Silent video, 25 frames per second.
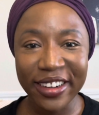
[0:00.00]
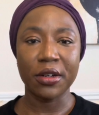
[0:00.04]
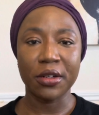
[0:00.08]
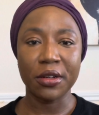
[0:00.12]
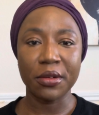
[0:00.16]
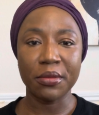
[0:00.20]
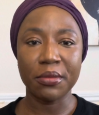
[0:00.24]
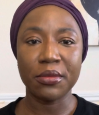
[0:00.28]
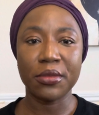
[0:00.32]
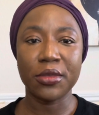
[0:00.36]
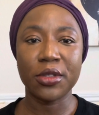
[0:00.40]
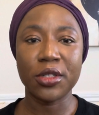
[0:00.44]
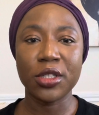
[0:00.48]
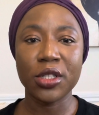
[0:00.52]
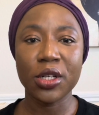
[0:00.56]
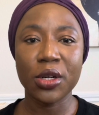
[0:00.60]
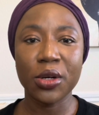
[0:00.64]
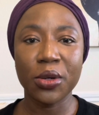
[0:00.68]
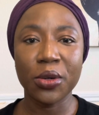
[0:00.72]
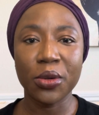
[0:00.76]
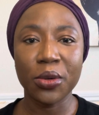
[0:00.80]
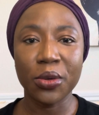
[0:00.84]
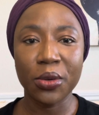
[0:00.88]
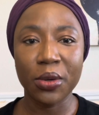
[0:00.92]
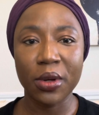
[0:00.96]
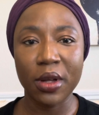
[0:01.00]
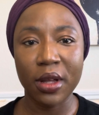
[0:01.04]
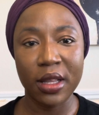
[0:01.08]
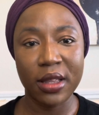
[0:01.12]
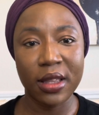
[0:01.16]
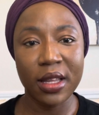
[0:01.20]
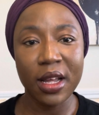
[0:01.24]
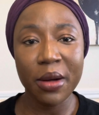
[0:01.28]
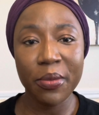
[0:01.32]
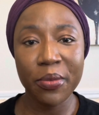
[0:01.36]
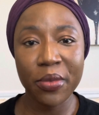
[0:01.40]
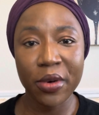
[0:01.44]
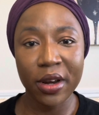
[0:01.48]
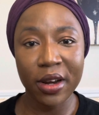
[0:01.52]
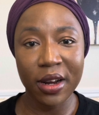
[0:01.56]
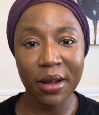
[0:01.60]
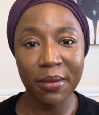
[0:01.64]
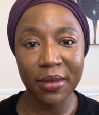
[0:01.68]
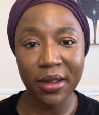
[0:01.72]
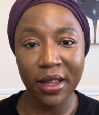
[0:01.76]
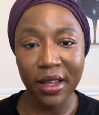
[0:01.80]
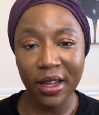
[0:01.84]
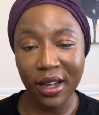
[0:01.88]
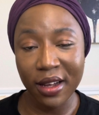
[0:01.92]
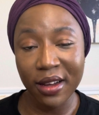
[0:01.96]
So at that point, I'm like,
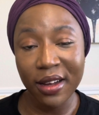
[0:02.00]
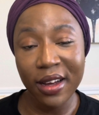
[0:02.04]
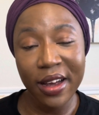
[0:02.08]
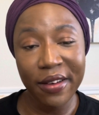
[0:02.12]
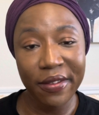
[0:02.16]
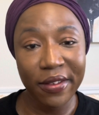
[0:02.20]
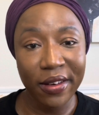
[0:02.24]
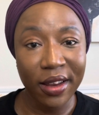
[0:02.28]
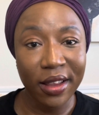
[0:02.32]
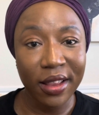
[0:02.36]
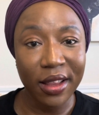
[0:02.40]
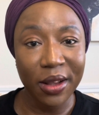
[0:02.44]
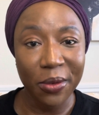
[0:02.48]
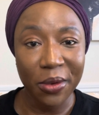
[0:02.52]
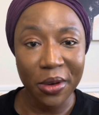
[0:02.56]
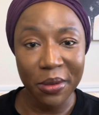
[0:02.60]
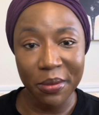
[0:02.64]
I don't have anything with me,